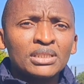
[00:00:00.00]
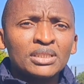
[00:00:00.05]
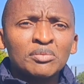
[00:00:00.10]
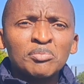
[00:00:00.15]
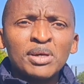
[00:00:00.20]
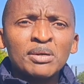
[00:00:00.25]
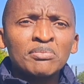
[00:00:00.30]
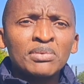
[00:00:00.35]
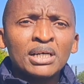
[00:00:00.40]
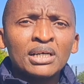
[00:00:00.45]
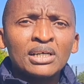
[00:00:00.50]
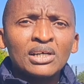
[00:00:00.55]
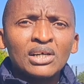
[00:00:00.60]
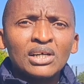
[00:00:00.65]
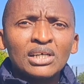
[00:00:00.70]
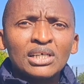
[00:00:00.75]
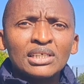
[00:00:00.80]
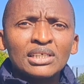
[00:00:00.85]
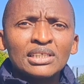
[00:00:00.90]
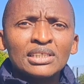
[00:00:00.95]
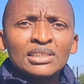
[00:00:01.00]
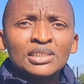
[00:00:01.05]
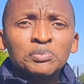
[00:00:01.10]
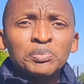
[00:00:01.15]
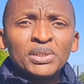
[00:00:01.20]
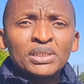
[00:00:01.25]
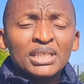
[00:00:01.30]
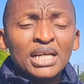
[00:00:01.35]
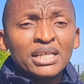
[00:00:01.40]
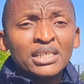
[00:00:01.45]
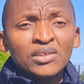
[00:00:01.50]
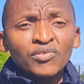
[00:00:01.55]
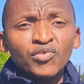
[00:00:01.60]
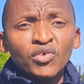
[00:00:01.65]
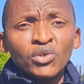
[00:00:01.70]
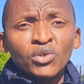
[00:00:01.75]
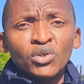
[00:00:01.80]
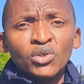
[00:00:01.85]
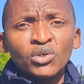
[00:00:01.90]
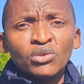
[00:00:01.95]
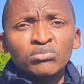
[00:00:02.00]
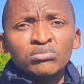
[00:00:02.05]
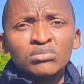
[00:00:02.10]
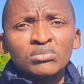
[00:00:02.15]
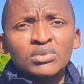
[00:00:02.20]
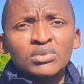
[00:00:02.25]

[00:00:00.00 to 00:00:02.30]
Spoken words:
Remember, it's been running for